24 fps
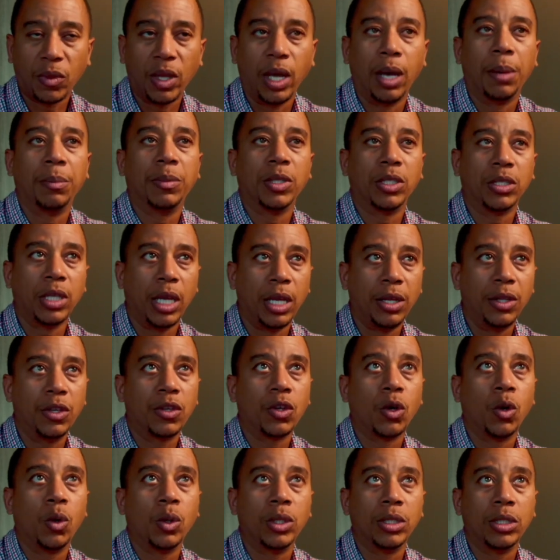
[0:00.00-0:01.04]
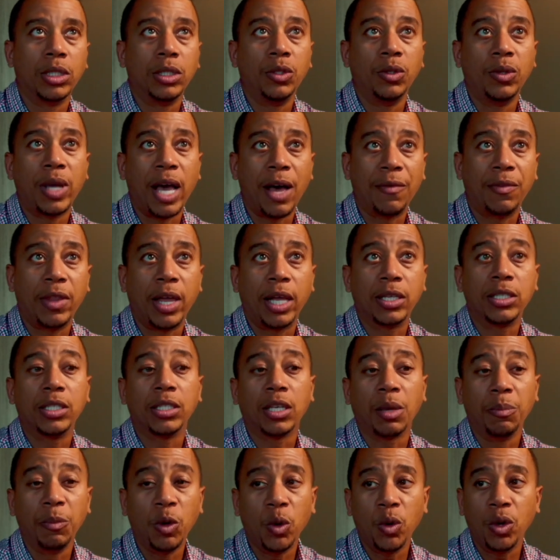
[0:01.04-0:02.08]
Yep. And so you have that's
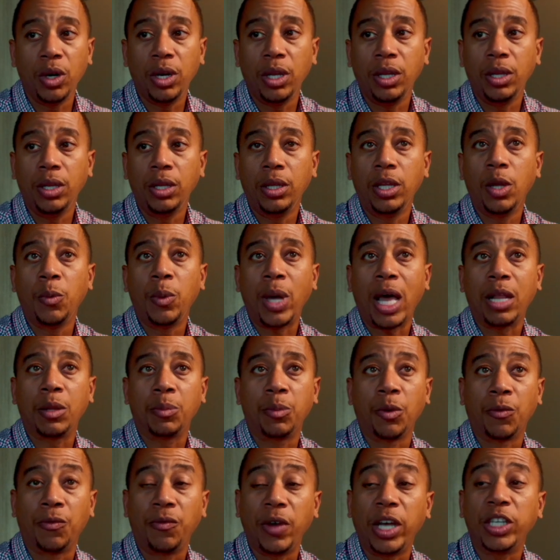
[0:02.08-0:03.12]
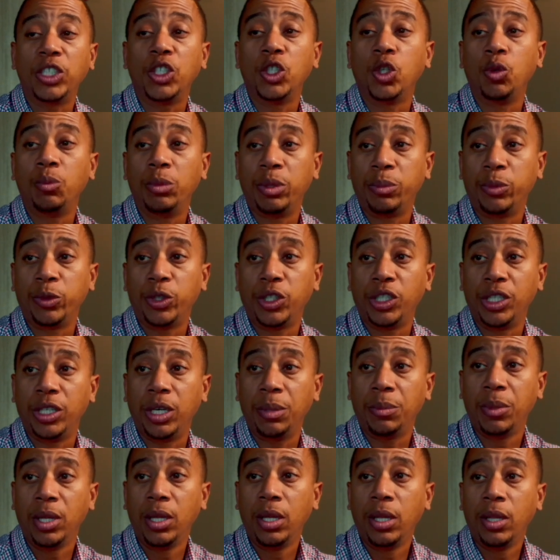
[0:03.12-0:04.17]
in community. Then we have the professional
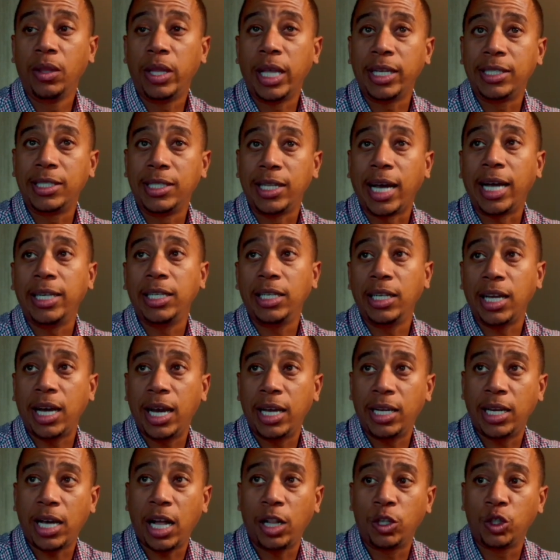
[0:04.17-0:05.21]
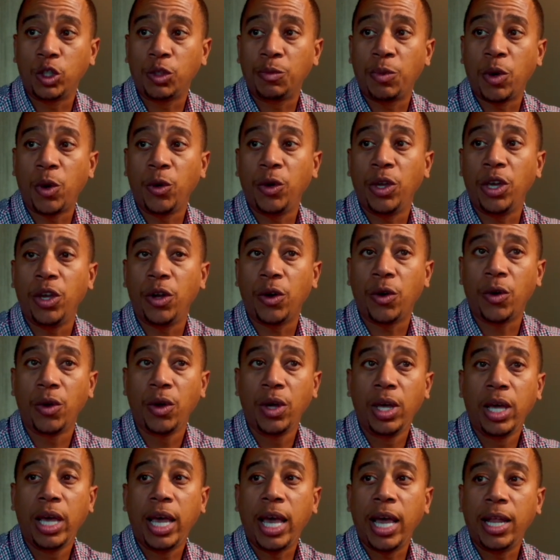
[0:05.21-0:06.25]
membership. That's $99 per year.
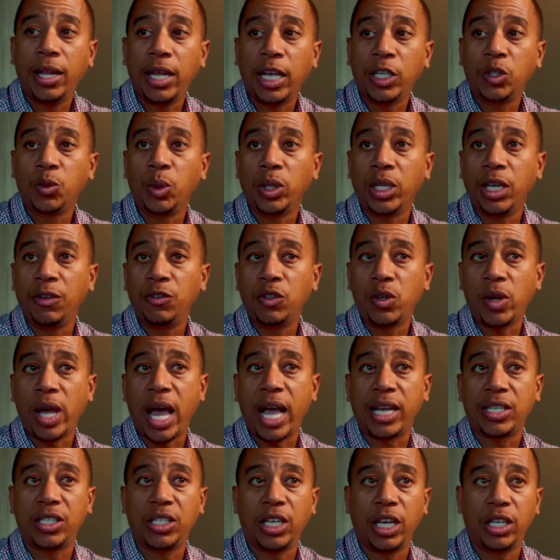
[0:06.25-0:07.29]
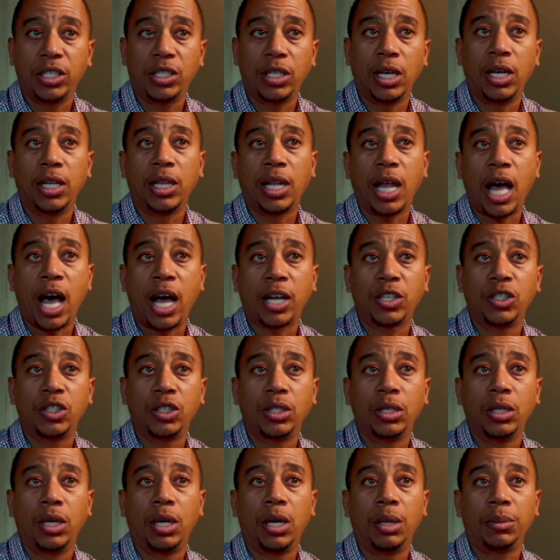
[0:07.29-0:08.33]
And that's what gives you access,
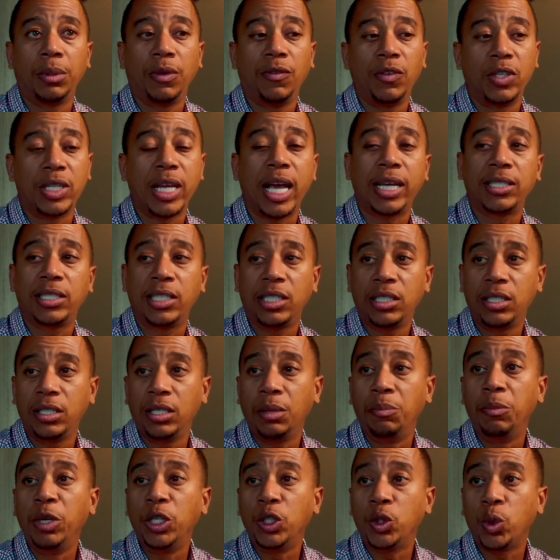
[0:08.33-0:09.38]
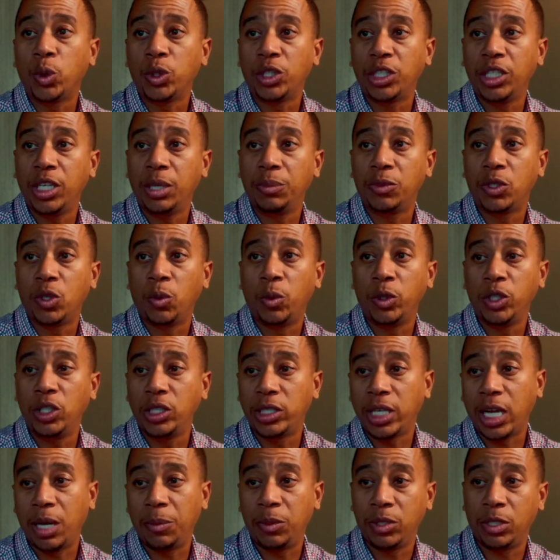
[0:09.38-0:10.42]
gives you access to the mentorship. So once you
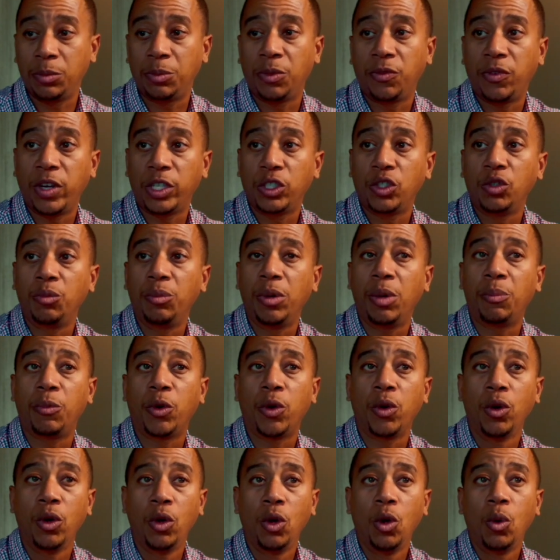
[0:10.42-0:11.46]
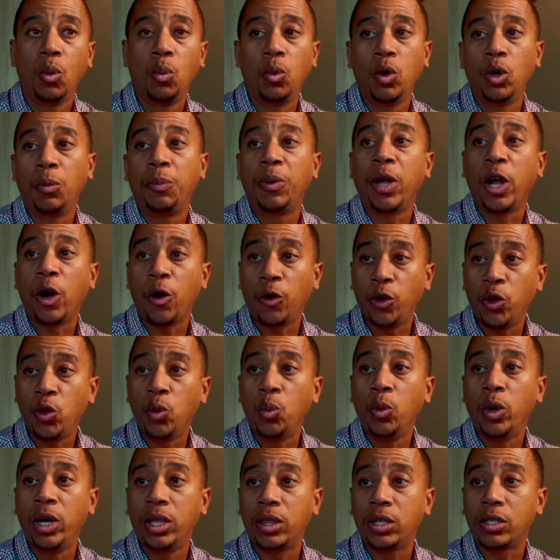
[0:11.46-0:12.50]
sign up as a professional member, we'll pair you
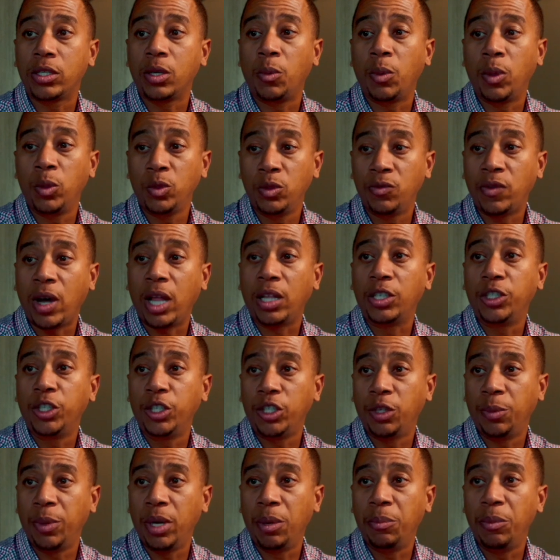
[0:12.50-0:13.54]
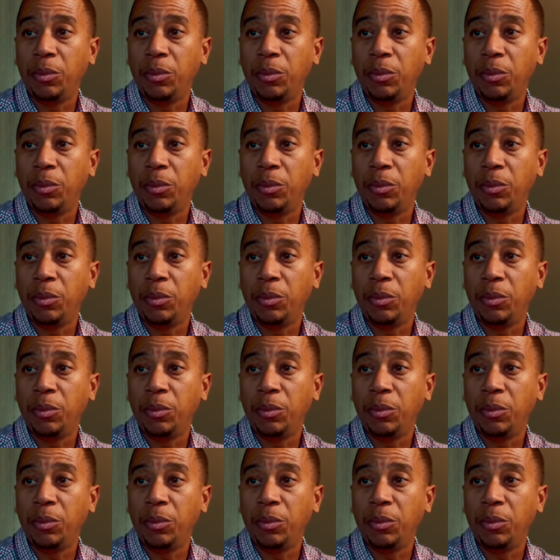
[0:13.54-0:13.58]
with someone who's volunteered to be a